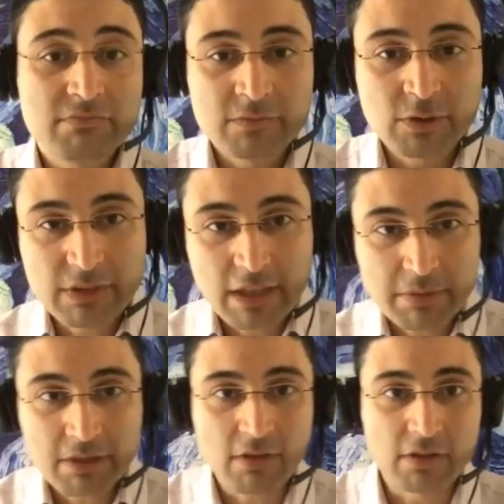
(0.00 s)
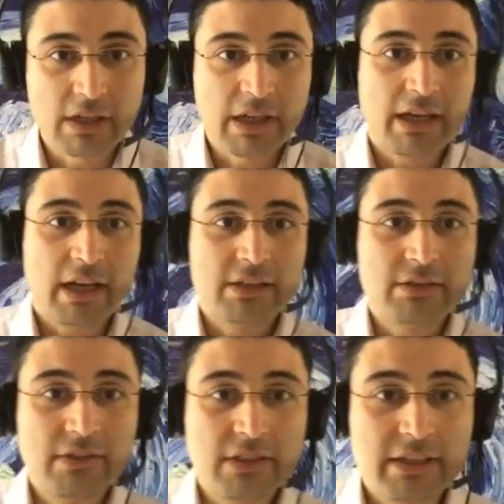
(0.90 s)
Don't take me wrong. I
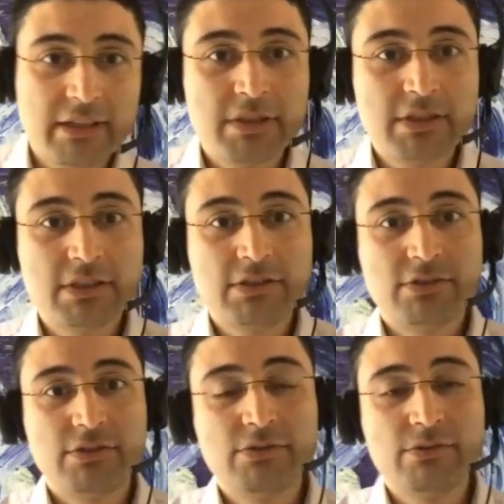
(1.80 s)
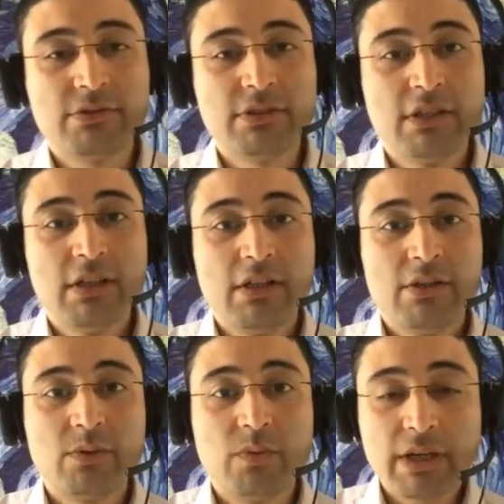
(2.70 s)
don't think anybody choose
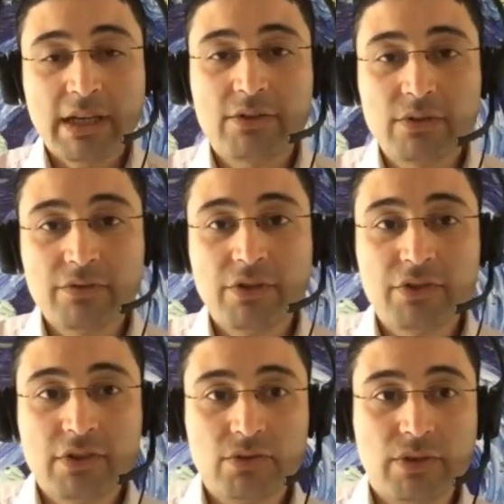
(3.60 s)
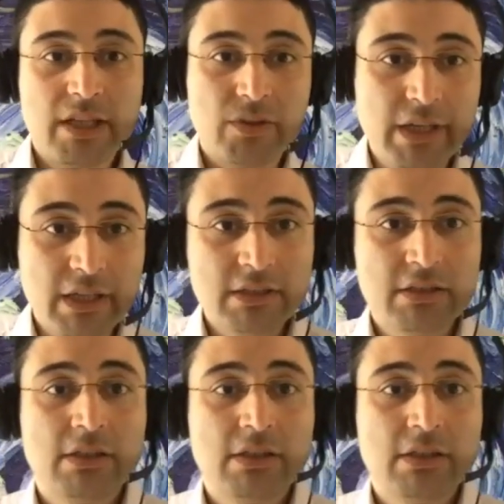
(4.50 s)
to work at the university to get rich,